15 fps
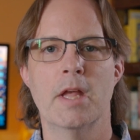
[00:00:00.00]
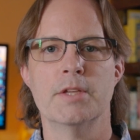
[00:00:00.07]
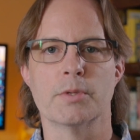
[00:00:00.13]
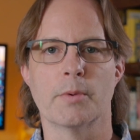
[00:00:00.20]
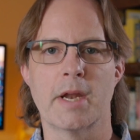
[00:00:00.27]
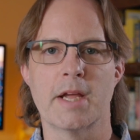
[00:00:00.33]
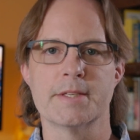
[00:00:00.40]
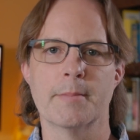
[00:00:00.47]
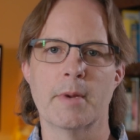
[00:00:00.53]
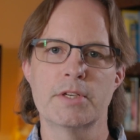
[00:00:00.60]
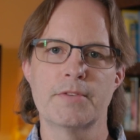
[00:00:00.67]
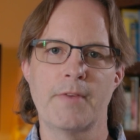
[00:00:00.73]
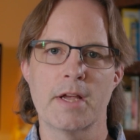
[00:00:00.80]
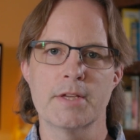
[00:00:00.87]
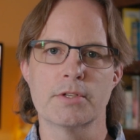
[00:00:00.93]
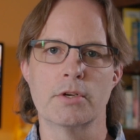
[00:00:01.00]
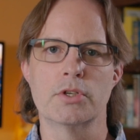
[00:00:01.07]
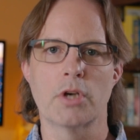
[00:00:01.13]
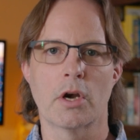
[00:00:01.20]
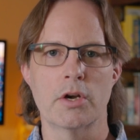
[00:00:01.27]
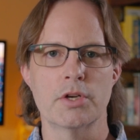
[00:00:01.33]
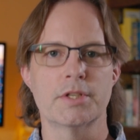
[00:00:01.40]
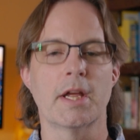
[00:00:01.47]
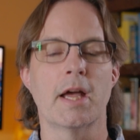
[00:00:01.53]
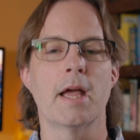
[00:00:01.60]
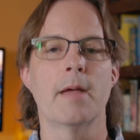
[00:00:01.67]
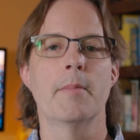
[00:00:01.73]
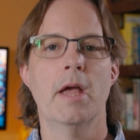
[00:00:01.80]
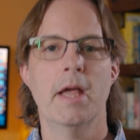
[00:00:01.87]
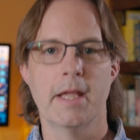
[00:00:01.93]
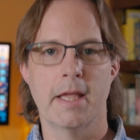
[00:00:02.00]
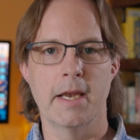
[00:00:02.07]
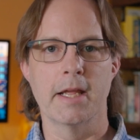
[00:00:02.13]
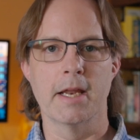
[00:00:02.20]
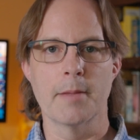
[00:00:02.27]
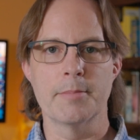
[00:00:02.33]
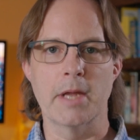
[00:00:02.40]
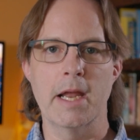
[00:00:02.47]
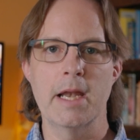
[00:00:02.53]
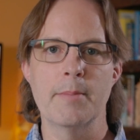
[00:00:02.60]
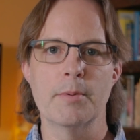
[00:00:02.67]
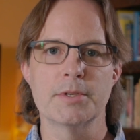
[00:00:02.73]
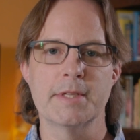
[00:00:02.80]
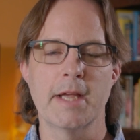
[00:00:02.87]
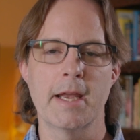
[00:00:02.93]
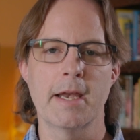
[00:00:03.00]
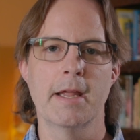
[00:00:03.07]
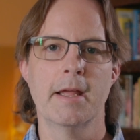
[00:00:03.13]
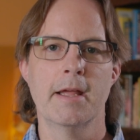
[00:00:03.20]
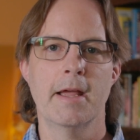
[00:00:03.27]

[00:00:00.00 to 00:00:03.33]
So it has a much faster charge time getting it up to 80%,